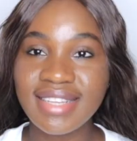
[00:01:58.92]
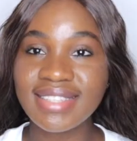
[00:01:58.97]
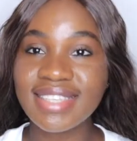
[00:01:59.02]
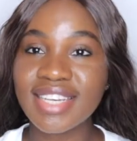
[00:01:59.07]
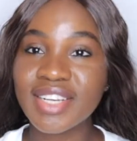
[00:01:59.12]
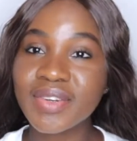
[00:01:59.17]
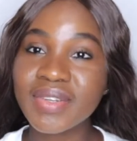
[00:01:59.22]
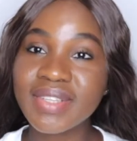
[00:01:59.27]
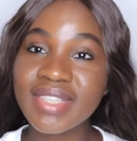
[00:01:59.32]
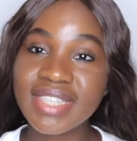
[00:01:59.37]

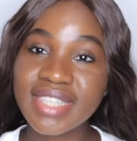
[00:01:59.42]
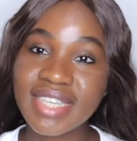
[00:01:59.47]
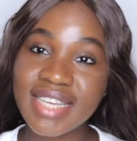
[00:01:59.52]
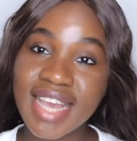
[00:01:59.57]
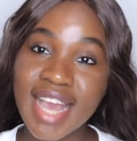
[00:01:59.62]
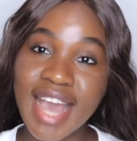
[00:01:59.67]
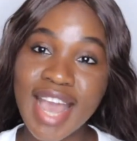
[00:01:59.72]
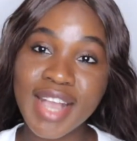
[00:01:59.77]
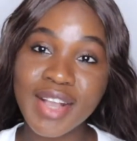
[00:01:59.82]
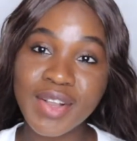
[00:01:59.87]
second
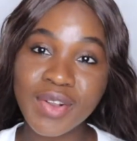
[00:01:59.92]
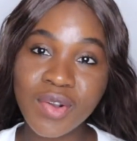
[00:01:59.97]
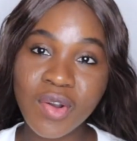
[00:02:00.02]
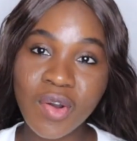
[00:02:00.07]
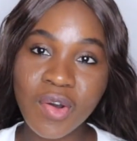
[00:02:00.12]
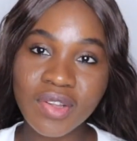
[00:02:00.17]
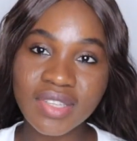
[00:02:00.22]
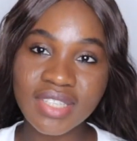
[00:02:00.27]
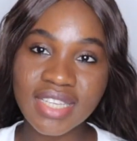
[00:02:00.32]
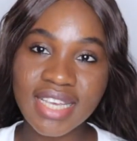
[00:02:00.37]
thing I
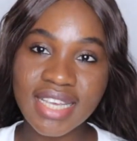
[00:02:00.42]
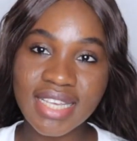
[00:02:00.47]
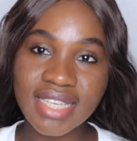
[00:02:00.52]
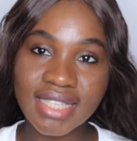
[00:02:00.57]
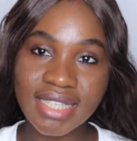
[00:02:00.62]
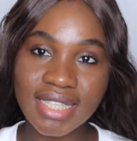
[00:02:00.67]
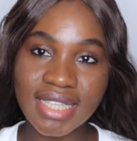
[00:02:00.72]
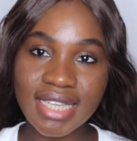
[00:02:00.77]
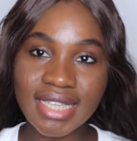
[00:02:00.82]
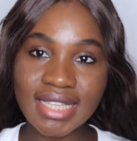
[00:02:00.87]
got
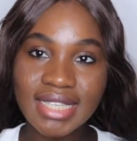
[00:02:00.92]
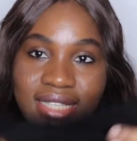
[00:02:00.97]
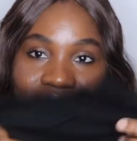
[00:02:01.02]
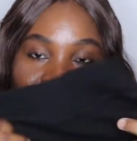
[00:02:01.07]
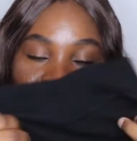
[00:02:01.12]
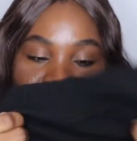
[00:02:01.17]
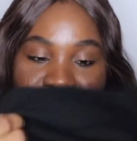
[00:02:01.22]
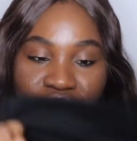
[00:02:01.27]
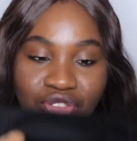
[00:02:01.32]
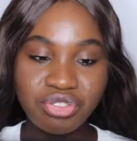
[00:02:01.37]
is this
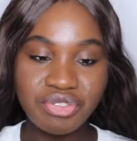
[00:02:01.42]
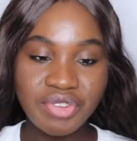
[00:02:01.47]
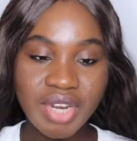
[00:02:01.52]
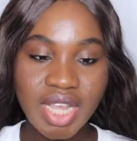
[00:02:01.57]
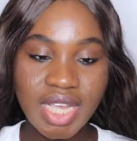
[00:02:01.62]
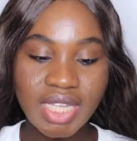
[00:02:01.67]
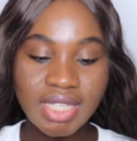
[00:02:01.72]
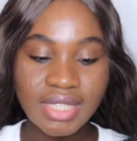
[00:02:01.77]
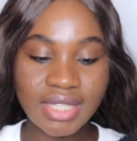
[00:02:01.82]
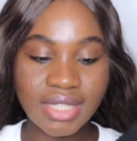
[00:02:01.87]

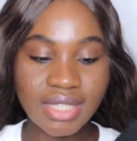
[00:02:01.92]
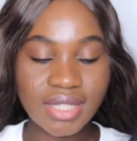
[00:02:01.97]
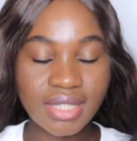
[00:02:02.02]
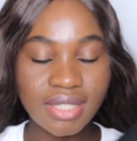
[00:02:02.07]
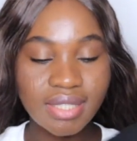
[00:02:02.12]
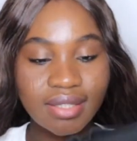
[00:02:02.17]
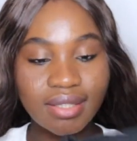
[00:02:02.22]
dress.